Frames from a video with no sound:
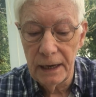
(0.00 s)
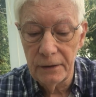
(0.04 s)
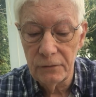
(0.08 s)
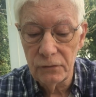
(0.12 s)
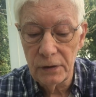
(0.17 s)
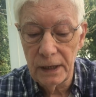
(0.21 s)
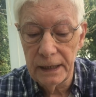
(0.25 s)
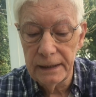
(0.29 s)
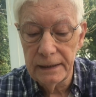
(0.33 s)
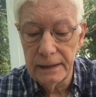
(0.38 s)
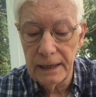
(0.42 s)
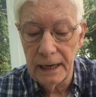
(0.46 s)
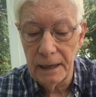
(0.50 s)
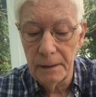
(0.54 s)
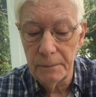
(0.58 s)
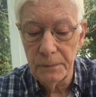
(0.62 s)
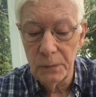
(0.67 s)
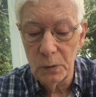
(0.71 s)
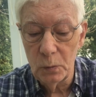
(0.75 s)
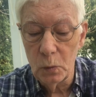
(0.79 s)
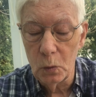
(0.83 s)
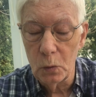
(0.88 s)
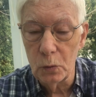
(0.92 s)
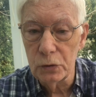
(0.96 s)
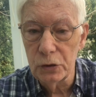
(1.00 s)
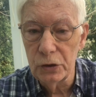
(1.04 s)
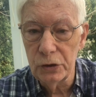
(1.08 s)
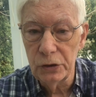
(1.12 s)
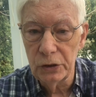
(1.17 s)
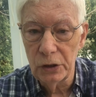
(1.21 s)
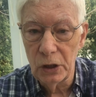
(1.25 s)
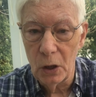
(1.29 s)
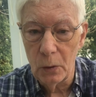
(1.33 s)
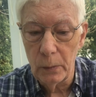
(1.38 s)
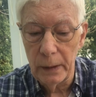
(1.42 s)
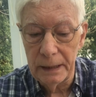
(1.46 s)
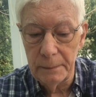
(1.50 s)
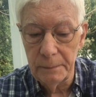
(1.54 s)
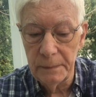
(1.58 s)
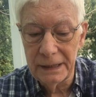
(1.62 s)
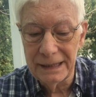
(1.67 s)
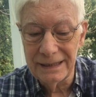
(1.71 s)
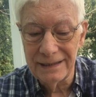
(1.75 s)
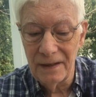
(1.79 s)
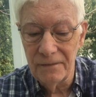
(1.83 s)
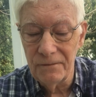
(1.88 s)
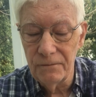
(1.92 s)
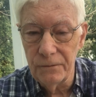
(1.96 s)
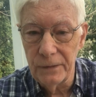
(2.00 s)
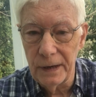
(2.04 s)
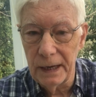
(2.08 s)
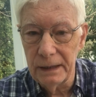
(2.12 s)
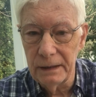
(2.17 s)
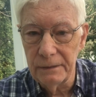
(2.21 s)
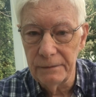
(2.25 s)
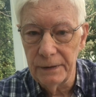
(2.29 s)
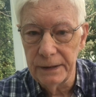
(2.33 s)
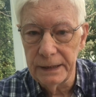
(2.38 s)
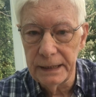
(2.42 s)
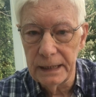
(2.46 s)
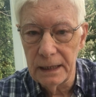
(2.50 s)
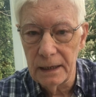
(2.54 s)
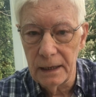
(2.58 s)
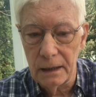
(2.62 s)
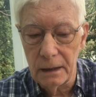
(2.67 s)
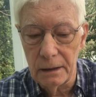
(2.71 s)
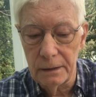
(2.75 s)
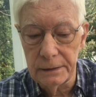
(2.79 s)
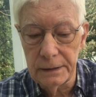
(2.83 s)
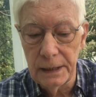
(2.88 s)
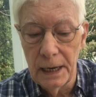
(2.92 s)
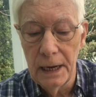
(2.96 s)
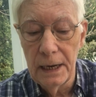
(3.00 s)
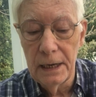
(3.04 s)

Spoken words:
try and help the water to go in because they're very, very hard.